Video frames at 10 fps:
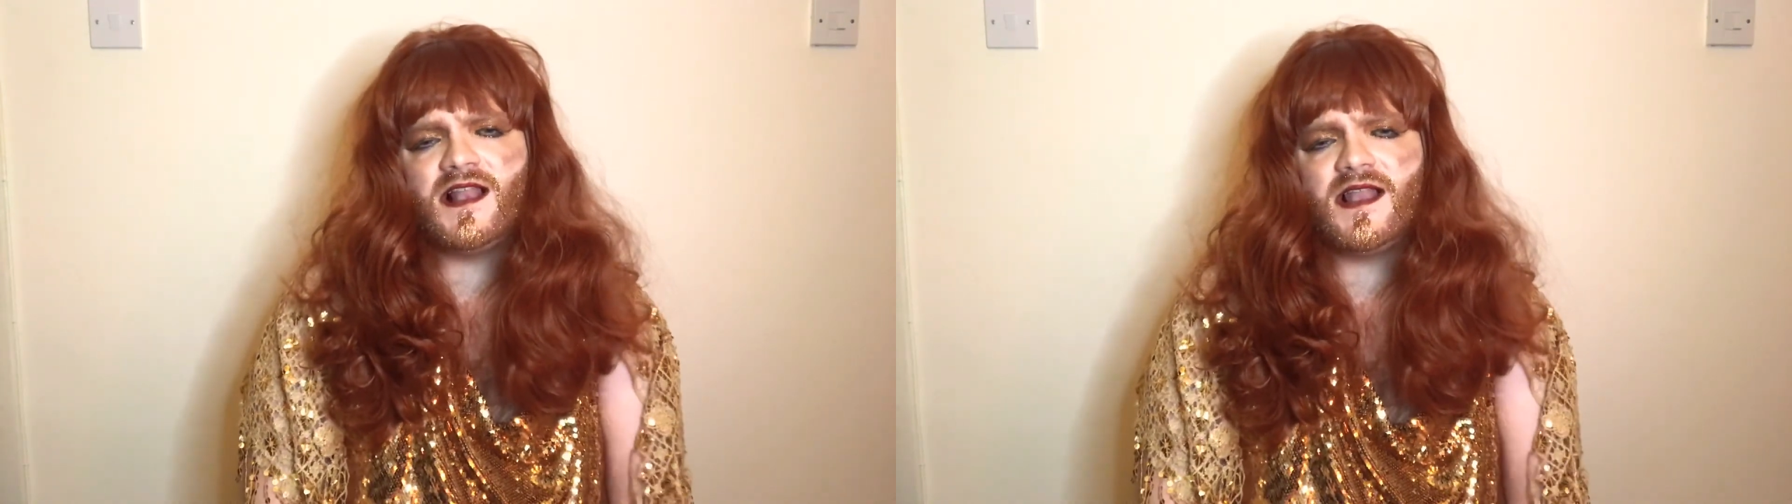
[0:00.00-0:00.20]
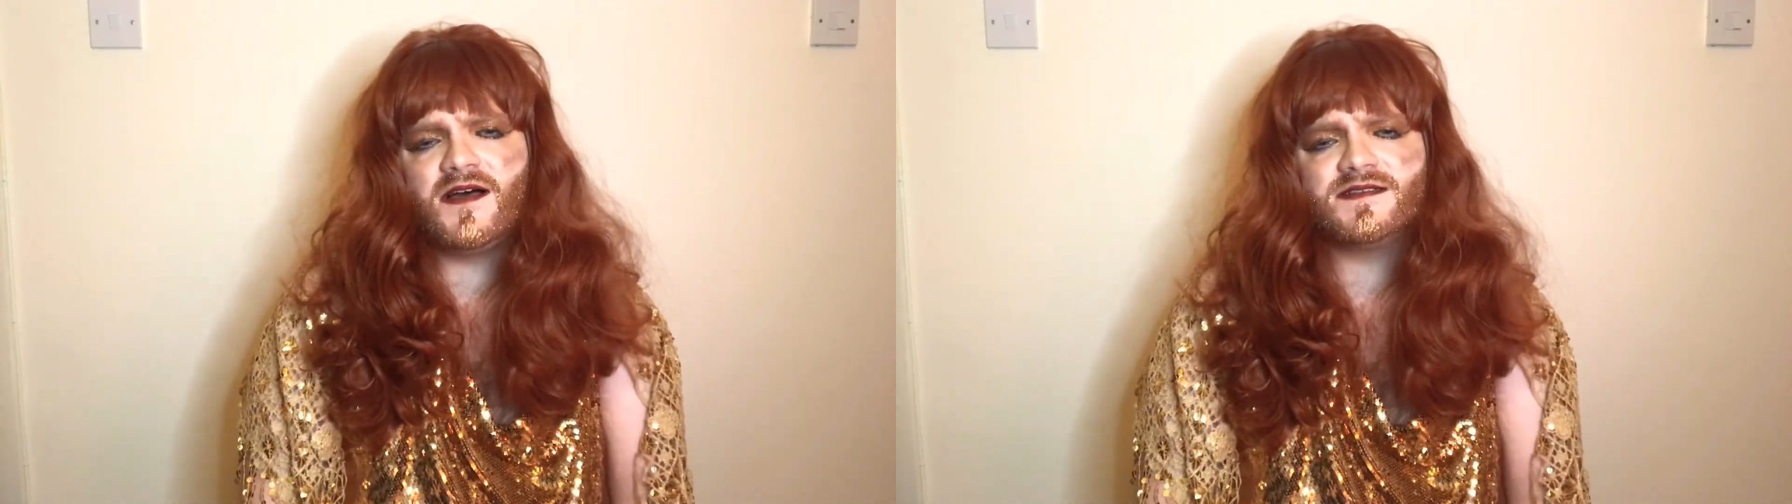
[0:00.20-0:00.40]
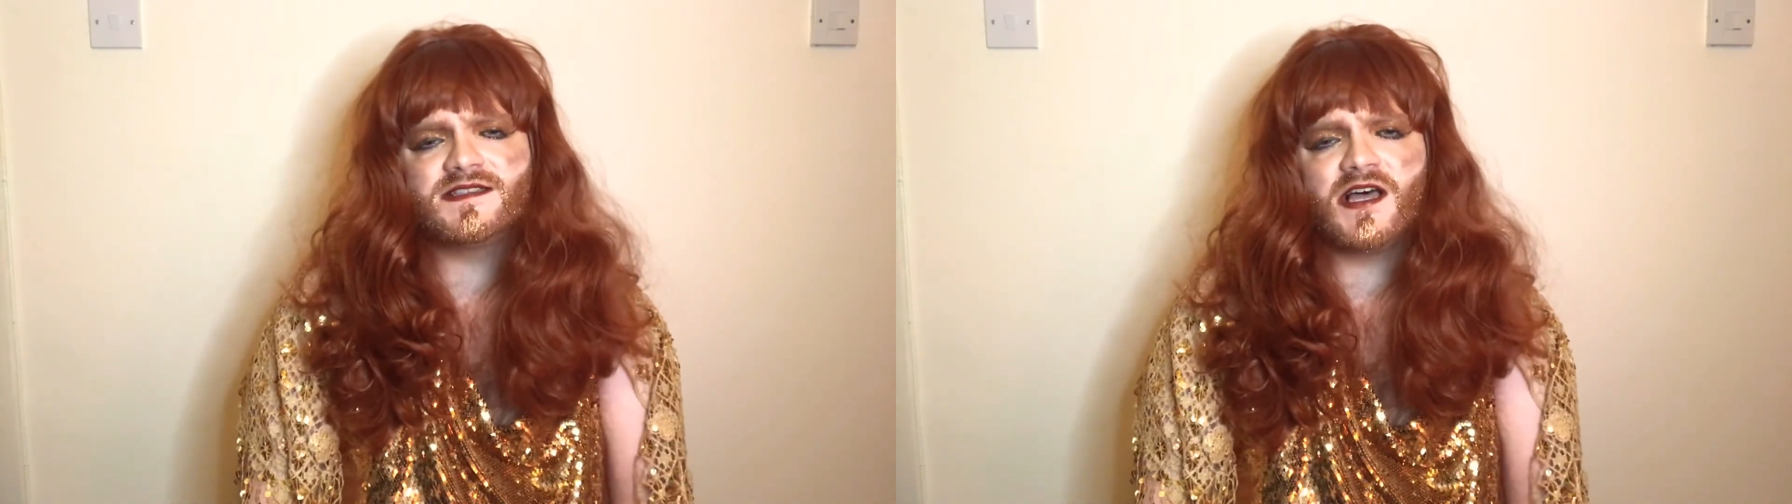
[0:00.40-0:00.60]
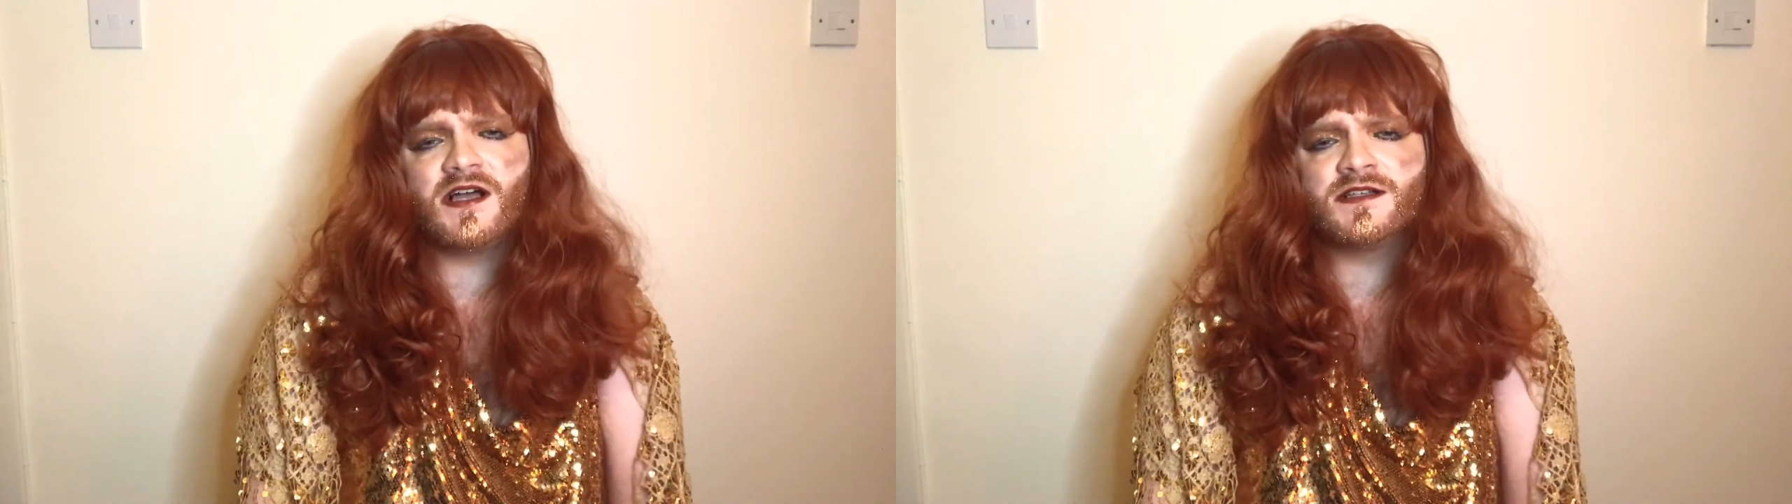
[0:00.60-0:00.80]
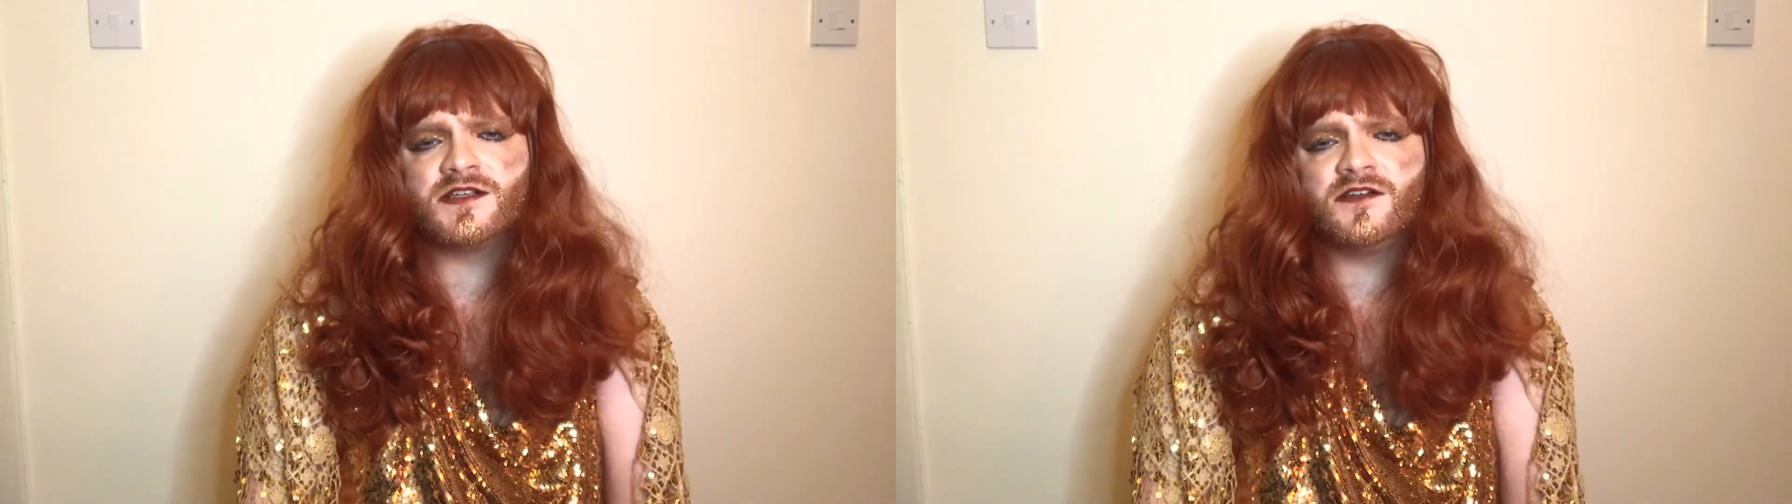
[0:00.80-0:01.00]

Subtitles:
love song to